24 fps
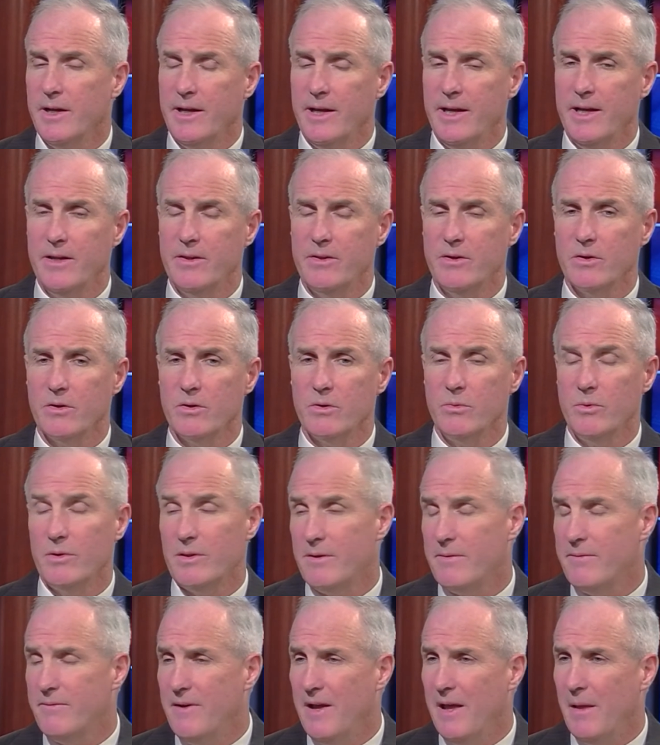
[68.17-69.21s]
either with
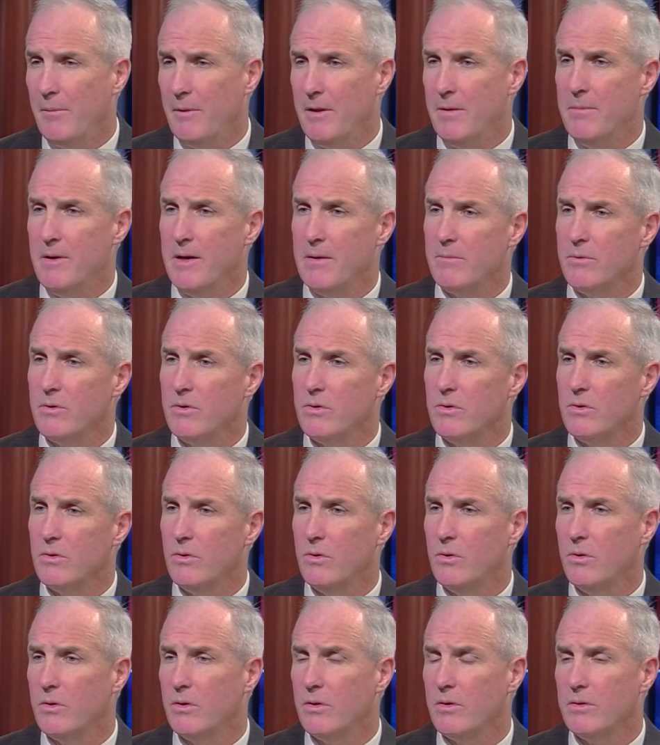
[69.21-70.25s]
a family member
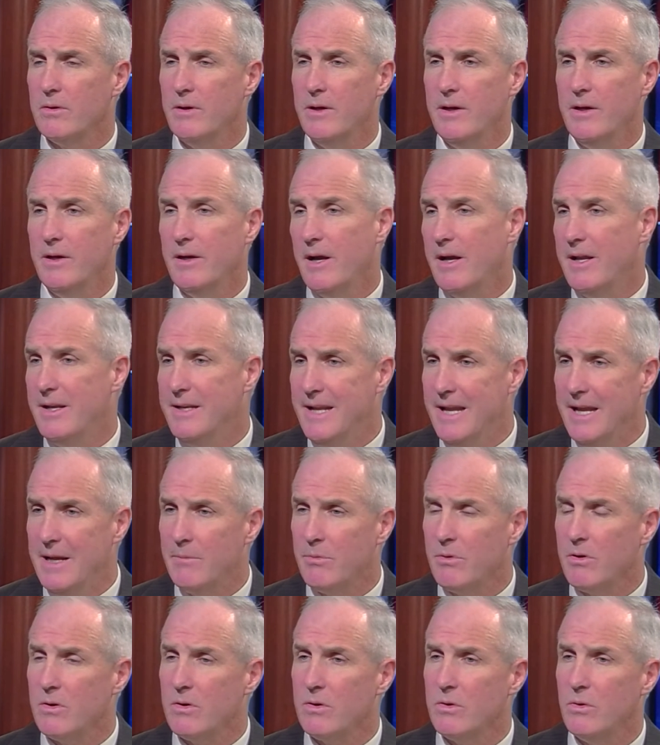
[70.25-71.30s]
or a
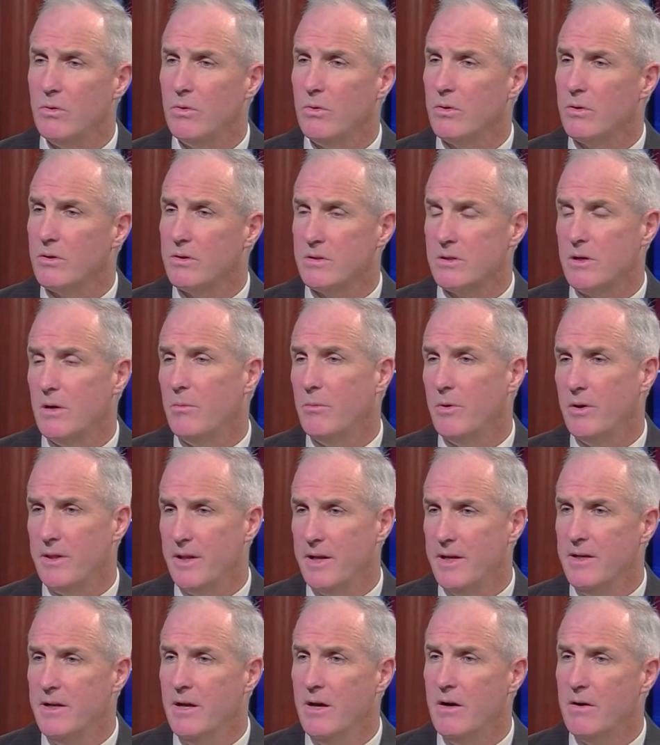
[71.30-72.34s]
neighbor or someone
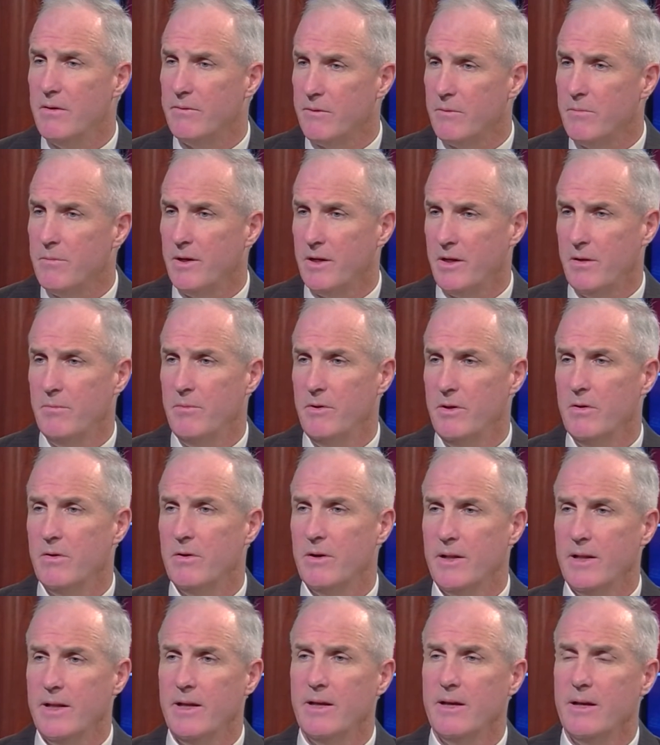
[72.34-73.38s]
they know from the
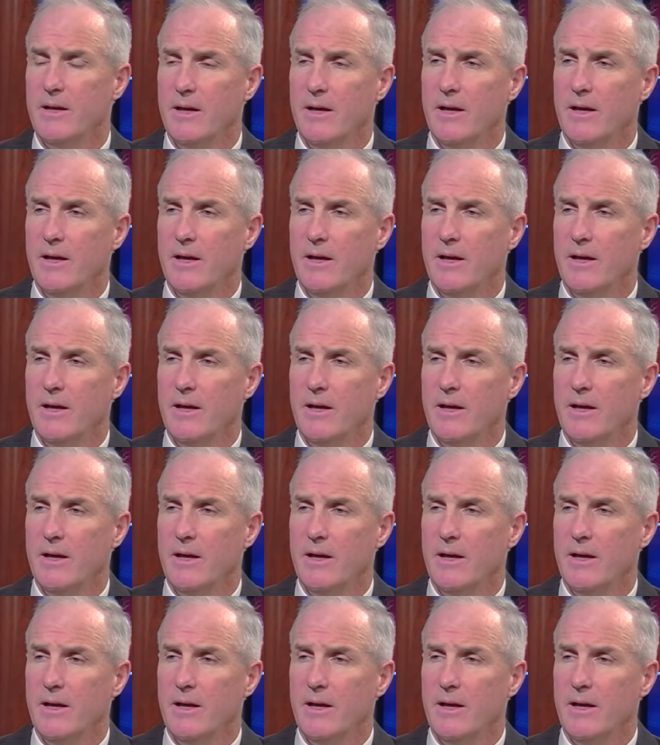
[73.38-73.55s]
community.